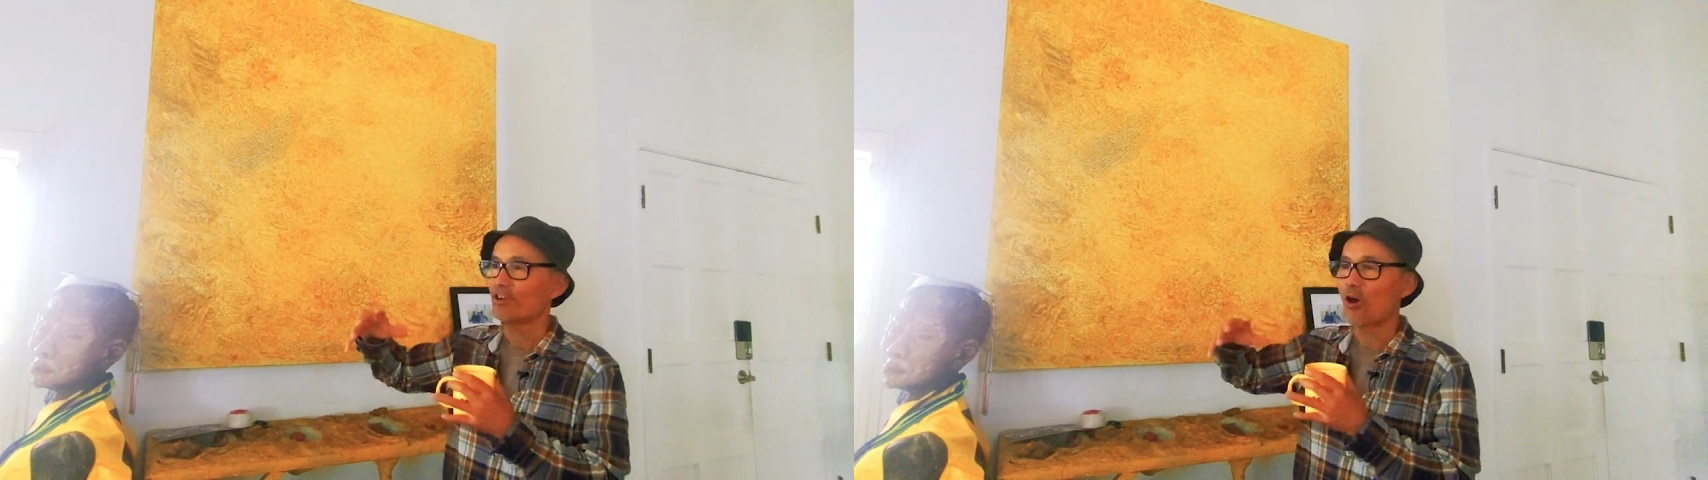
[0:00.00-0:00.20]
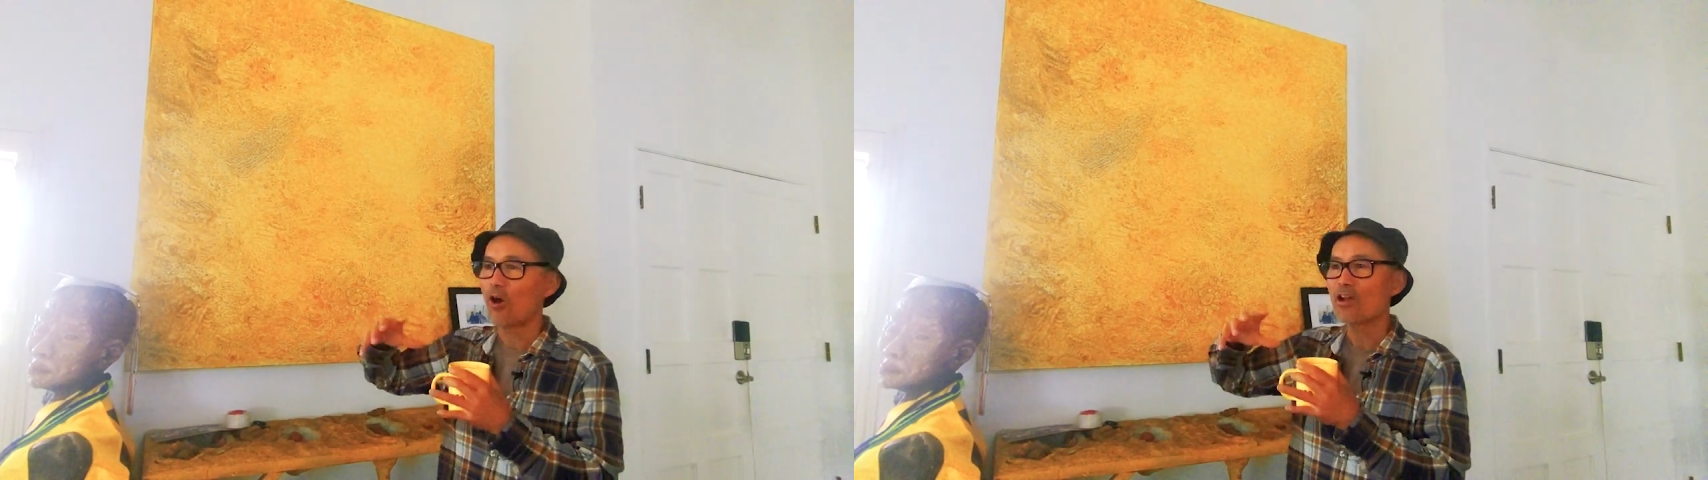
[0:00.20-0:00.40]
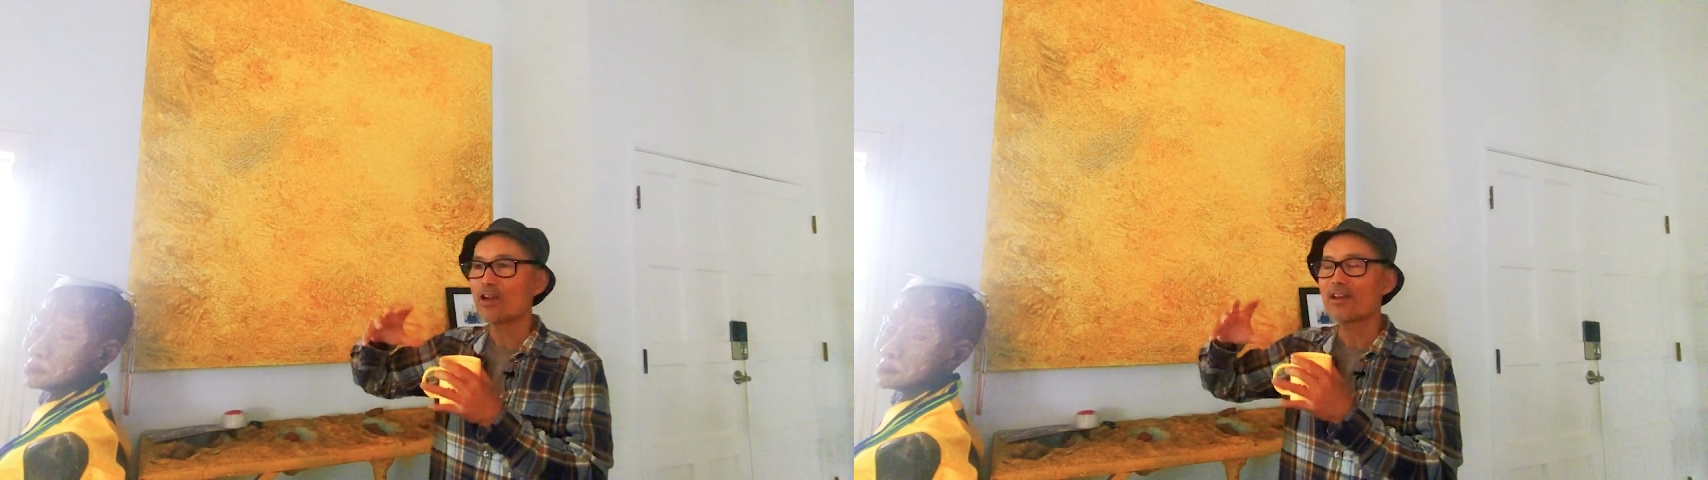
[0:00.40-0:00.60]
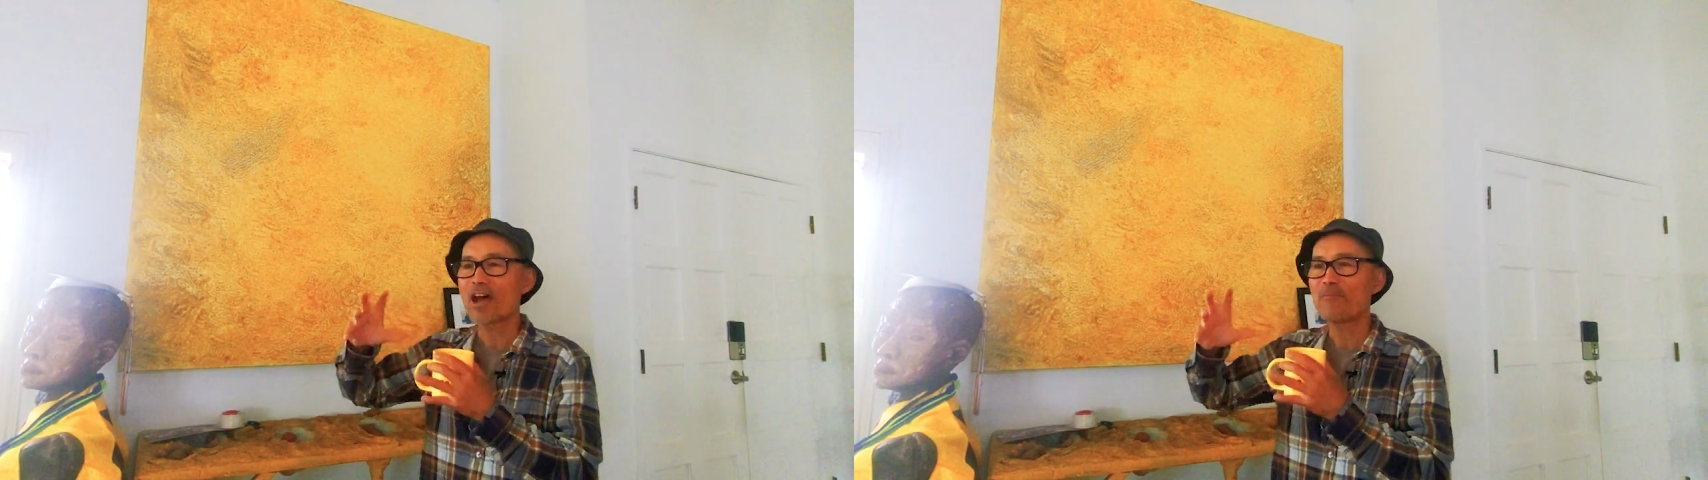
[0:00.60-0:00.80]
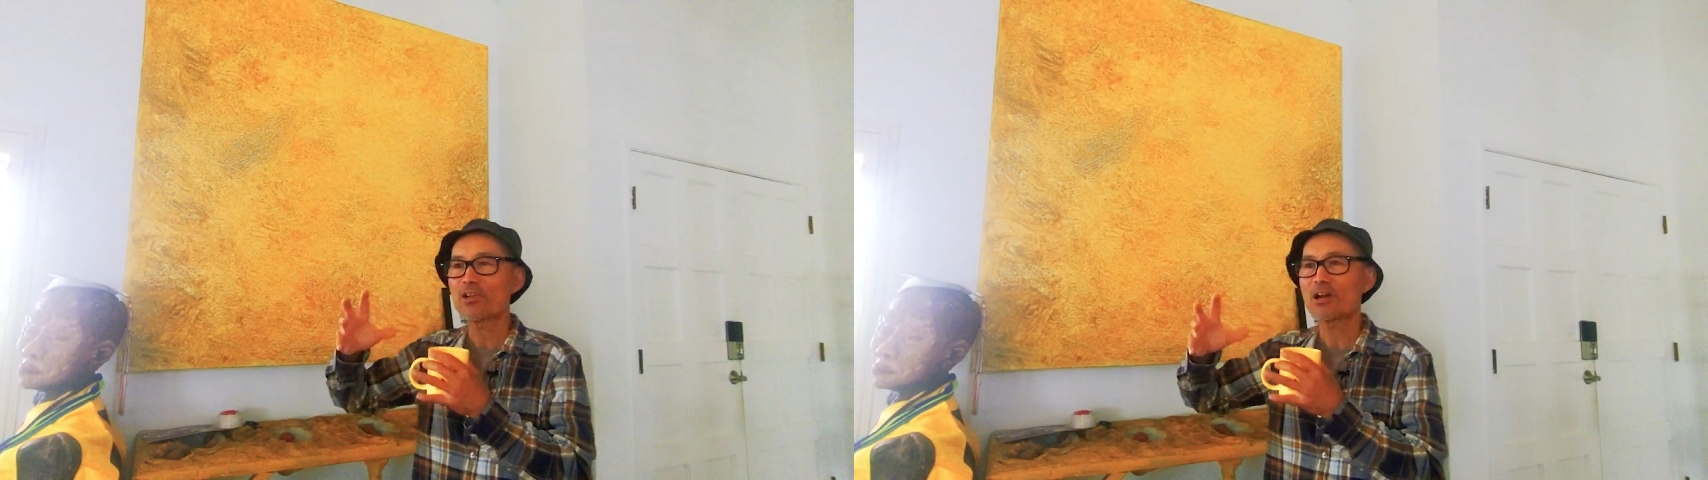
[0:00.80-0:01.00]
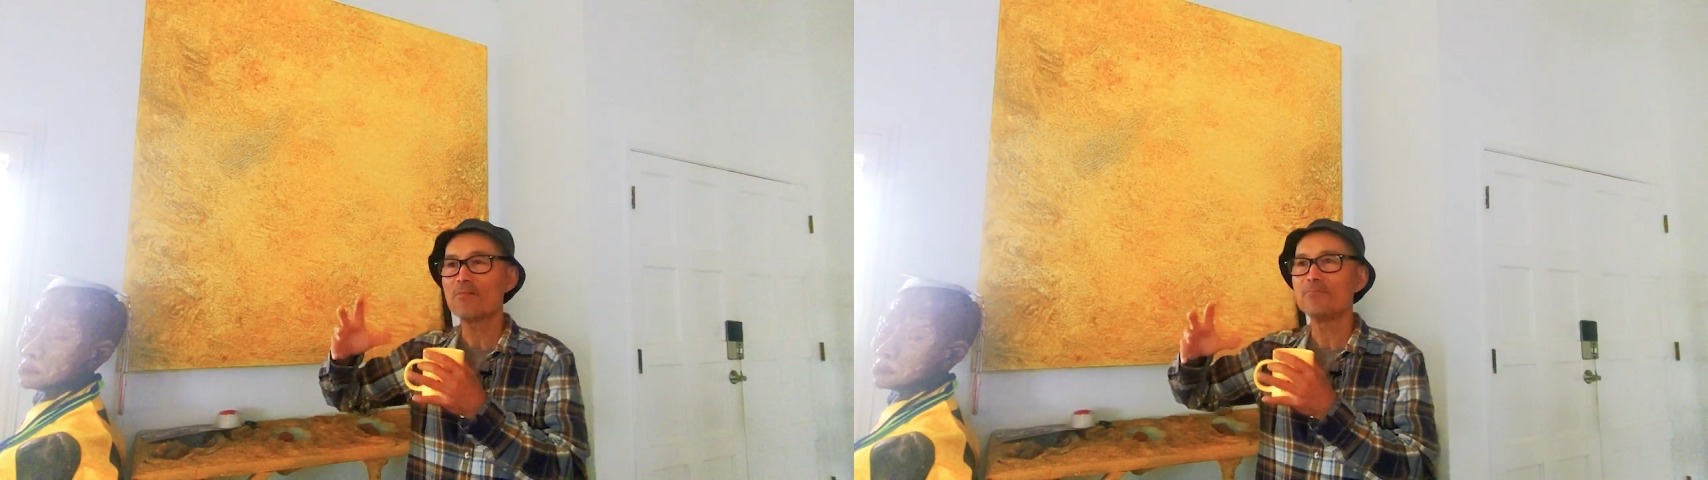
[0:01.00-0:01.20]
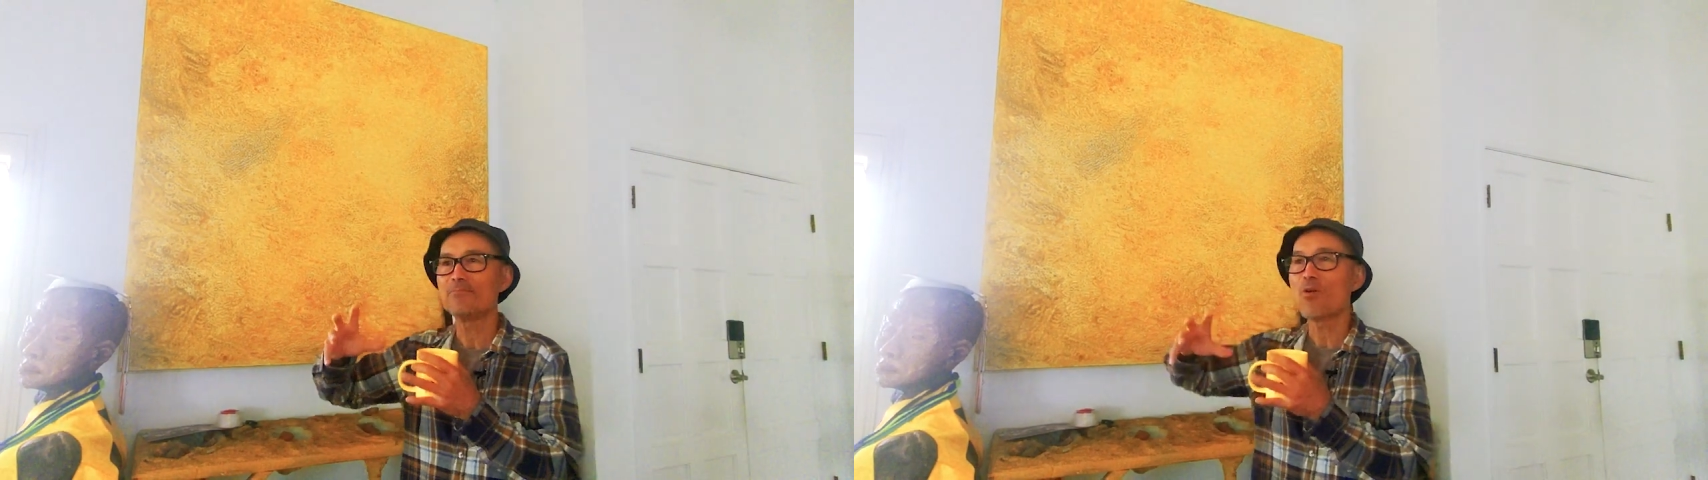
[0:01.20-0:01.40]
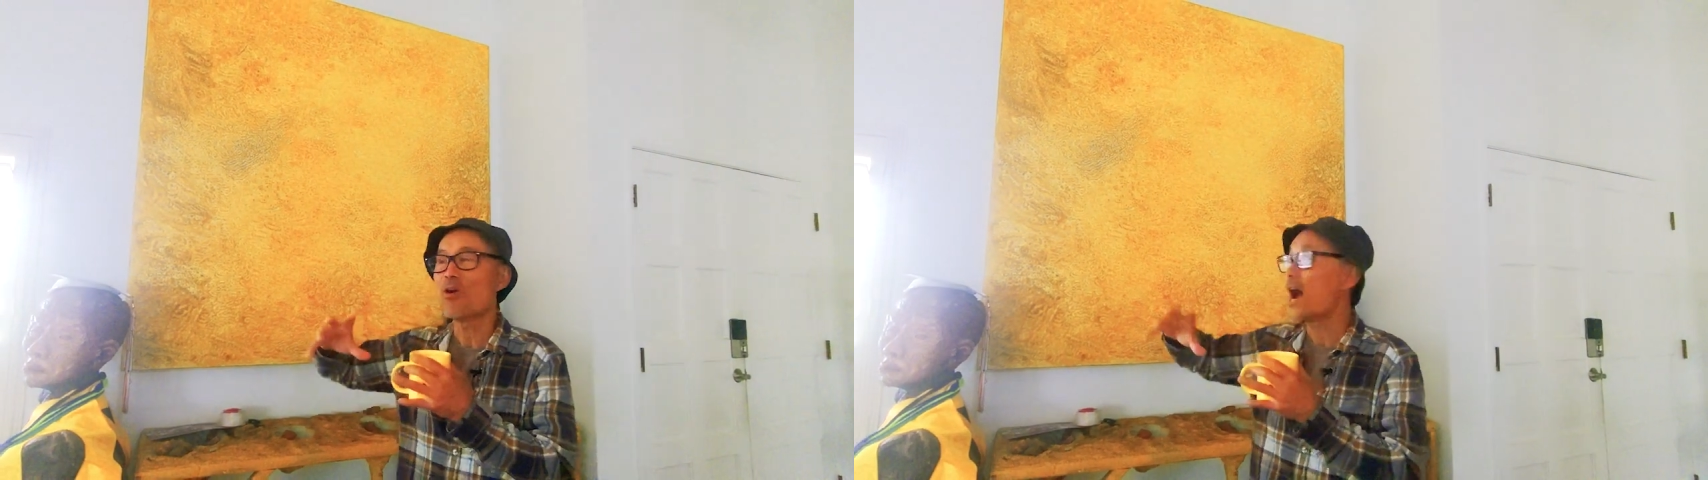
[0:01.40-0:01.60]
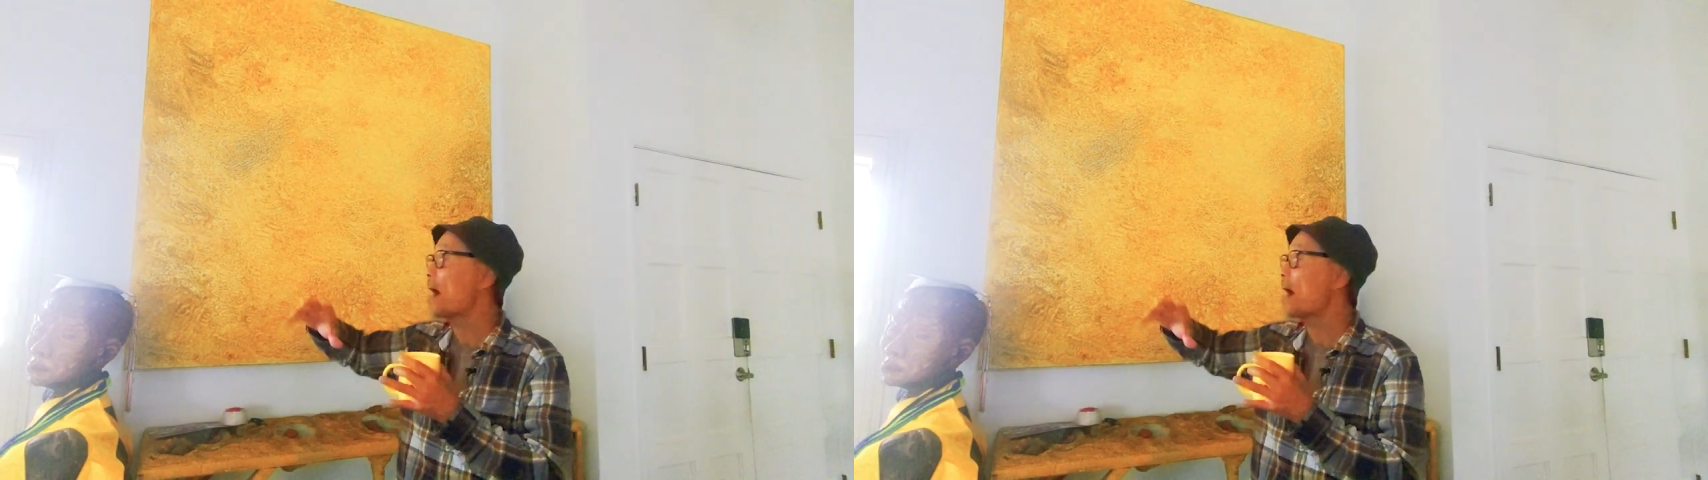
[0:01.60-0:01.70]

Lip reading: organ now become more